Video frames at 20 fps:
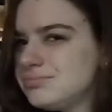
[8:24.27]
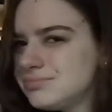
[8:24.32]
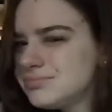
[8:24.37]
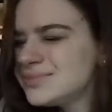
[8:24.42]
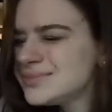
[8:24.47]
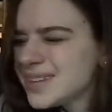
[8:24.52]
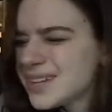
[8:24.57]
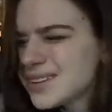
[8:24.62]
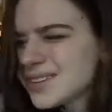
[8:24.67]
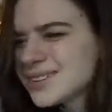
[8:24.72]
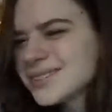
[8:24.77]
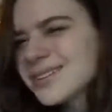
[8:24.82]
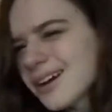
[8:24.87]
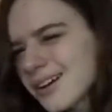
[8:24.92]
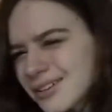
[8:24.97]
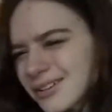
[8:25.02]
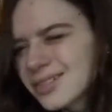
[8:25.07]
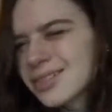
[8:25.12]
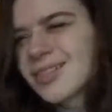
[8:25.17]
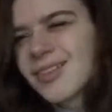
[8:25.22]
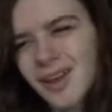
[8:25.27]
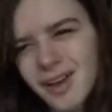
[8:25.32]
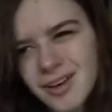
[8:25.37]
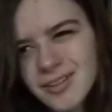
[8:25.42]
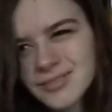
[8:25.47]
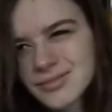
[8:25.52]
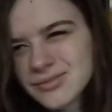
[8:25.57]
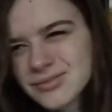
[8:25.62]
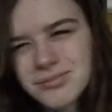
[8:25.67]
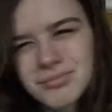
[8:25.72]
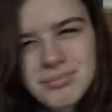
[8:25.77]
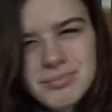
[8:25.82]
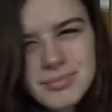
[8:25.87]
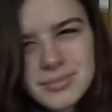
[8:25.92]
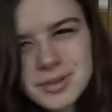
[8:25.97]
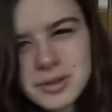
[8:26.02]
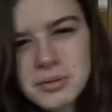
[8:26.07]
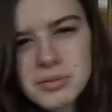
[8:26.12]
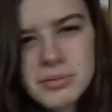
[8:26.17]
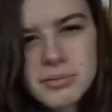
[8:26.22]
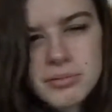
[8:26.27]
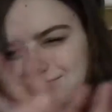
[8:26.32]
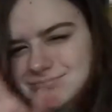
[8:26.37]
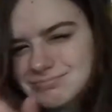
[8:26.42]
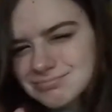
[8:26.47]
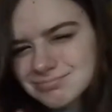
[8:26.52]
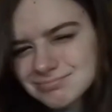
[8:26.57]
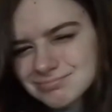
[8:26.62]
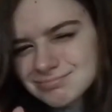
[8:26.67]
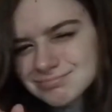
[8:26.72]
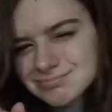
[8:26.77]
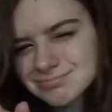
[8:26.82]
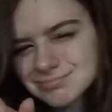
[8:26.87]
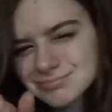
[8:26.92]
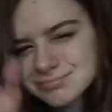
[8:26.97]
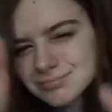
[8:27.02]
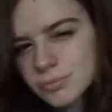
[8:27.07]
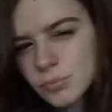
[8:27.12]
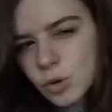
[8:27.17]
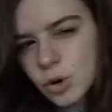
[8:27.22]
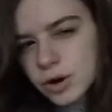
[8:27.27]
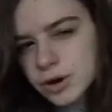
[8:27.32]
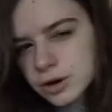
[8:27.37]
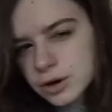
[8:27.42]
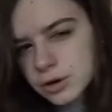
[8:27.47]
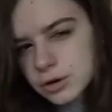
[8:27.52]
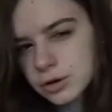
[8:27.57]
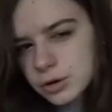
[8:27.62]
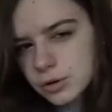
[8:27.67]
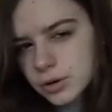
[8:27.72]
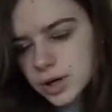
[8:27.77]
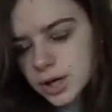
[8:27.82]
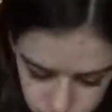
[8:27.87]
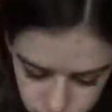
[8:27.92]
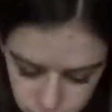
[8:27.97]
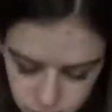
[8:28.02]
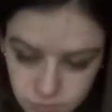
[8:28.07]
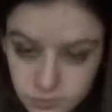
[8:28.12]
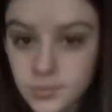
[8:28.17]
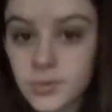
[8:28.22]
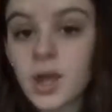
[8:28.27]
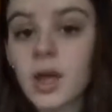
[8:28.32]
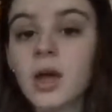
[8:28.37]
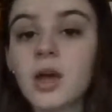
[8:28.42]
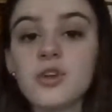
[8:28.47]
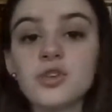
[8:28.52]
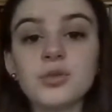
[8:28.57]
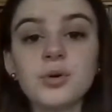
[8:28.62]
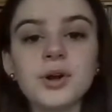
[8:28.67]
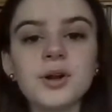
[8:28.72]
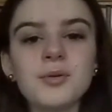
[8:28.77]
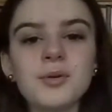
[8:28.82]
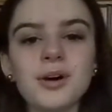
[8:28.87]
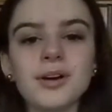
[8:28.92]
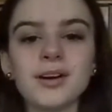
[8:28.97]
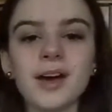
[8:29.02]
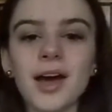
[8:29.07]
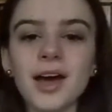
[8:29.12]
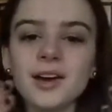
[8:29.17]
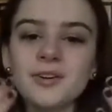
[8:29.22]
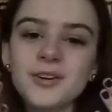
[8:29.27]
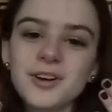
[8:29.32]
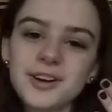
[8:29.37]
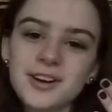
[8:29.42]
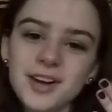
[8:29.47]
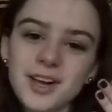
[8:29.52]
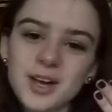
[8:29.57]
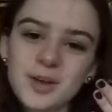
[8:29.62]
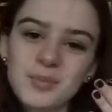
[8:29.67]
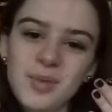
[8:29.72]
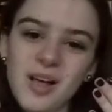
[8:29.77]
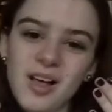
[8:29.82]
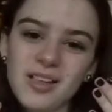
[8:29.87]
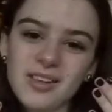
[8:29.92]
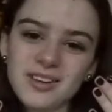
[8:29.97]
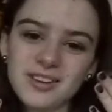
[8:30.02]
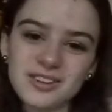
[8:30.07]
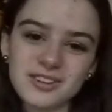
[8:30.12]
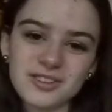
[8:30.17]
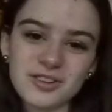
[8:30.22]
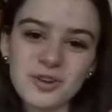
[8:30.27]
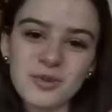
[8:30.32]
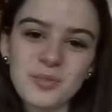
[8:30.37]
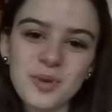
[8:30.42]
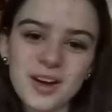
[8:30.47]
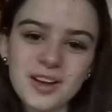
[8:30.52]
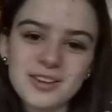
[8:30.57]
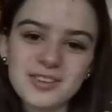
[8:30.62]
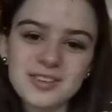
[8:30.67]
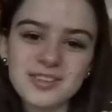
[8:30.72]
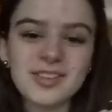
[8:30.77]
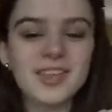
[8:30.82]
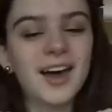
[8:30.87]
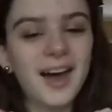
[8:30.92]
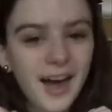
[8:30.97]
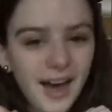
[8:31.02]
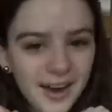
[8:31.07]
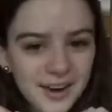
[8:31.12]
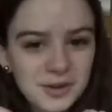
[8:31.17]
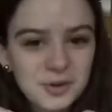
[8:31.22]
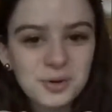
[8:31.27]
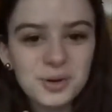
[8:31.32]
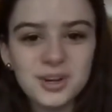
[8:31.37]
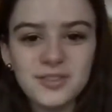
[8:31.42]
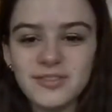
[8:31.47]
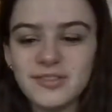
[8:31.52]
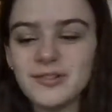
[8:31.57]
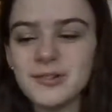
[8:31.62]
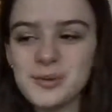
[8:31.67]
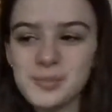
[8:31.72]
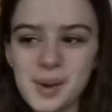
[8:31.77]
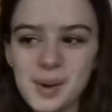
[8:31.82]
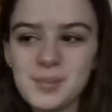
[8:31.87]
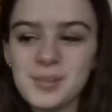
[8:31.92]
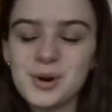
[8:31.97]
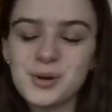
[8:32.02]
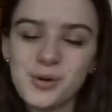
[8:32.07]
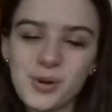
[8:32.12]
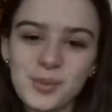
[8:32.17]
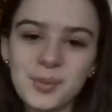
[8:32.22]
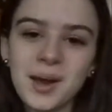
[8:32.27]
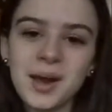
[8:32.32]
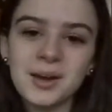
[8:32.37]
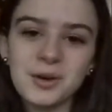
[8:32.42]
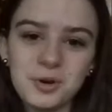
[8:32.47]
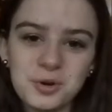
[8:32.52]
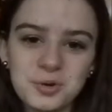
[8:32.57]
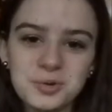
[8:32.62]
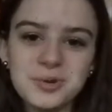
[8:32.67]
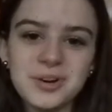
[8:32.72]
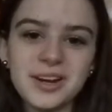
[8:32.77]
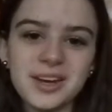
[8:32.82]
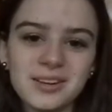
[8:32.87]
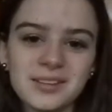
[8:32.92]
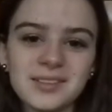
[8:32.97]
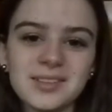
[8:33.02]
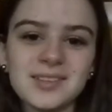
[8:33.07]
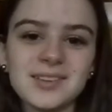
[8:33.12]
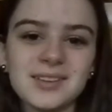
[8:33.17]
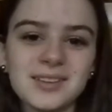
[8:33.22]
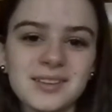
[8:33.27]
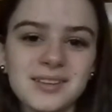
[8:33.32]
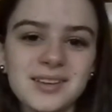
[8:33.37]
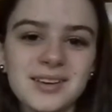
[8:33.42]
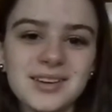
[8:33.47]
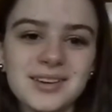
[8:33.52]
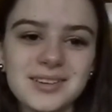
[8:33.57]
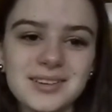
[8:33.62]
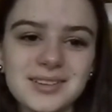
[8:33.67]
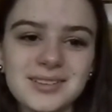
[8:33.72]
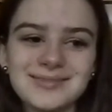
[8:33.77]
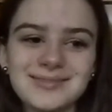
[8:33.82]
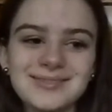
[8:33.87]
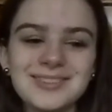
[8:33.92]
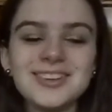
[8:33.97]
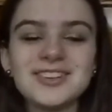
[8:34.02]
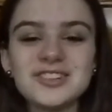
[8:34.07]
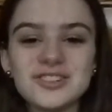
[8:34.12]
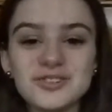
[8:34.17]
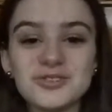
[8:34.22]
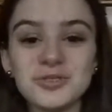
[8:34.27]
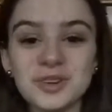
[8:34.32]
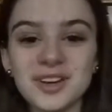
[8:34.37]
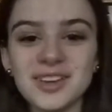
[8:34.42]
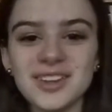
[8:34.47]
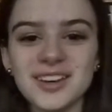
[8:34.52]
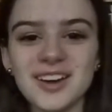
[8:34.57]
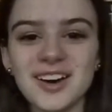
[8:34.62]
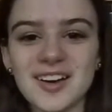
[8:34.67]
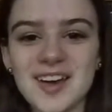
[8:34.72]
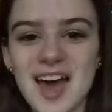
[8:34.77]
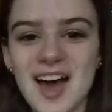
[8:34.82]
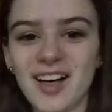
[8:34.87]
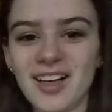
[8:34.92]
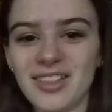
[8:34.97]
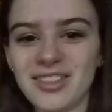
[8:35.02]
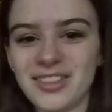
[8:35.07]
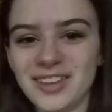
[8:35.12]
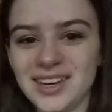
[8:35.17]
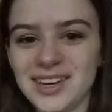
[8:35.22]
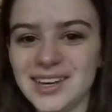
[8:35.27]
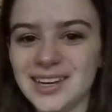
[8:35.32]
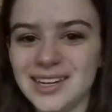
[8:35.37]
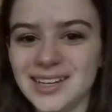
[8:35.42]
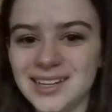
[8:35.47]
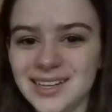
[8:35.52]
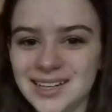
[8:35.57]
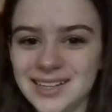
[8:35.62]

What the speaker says: that's not love. So what are you doing? 21. I wear nail polish so much that I don't even remember what my own nails look like, which is really unhealthy.